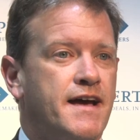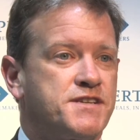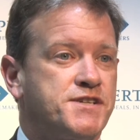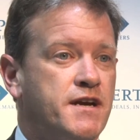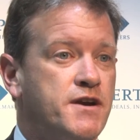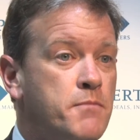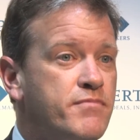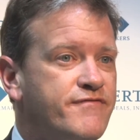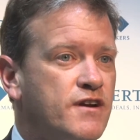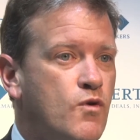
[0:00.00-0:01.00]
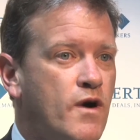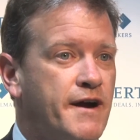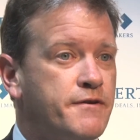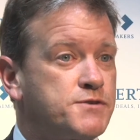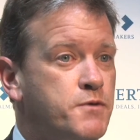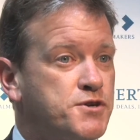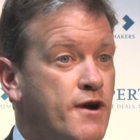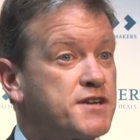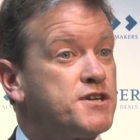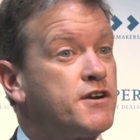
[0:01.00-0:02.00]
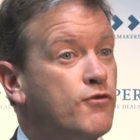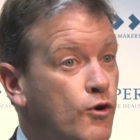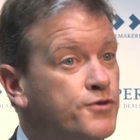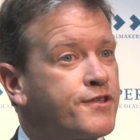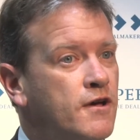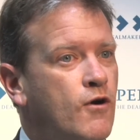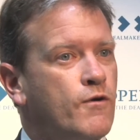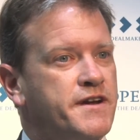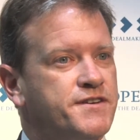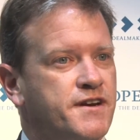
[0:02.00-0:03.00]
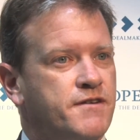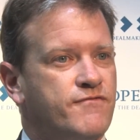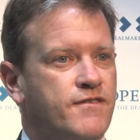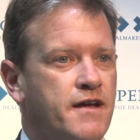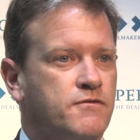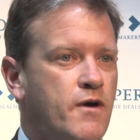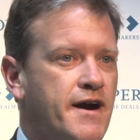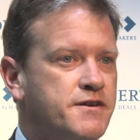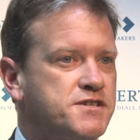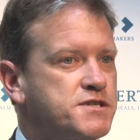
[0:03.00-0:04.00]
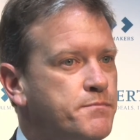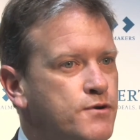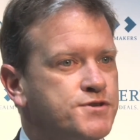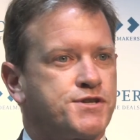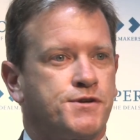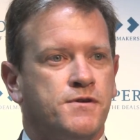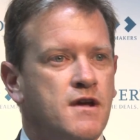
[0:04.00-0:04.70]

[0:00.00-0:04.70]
Seen a number of inquiries which are actually growth-oriented inquiries as opposed to